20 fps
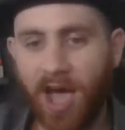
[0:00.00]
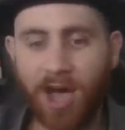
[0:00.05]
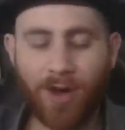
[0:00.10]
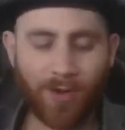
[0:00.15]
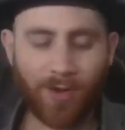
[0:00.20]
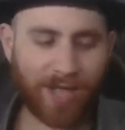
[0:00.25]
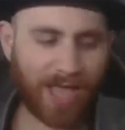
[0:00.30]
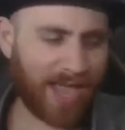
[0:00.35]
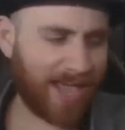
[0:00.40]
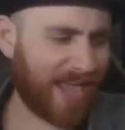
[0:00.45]

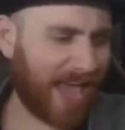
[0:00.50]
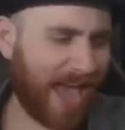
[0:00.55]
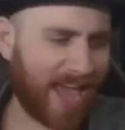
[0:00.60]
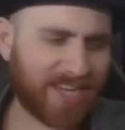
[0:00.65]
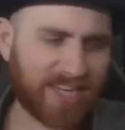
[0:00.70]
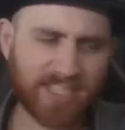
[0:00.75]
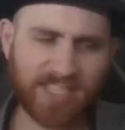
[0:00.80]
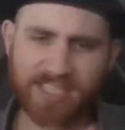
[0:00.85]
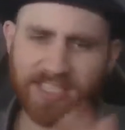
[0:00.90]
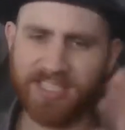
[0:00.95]
"Okay, yeah,
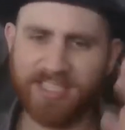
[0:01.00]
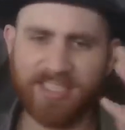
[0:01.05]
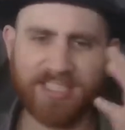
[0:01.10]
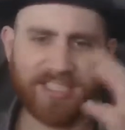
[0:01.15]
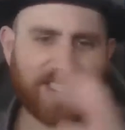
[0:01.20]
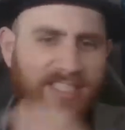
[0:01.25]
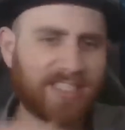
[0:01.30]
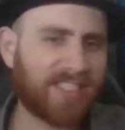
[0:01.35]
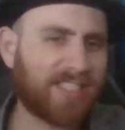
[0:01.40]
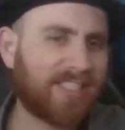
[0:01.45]
just
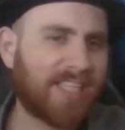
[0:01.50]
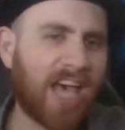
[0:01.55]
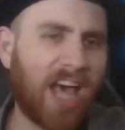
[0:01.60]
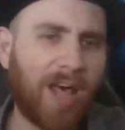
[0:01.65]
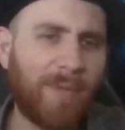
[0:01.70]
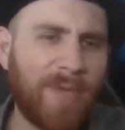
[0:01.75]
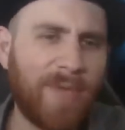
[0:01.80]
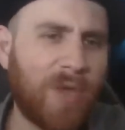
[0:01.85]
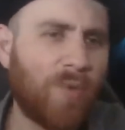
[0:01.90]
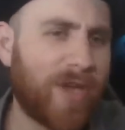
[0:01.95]

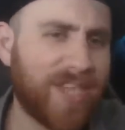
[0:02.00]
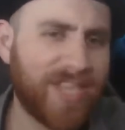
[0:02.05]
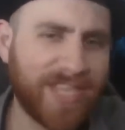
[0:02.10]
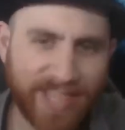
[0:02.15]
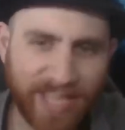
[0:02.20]
tell me what you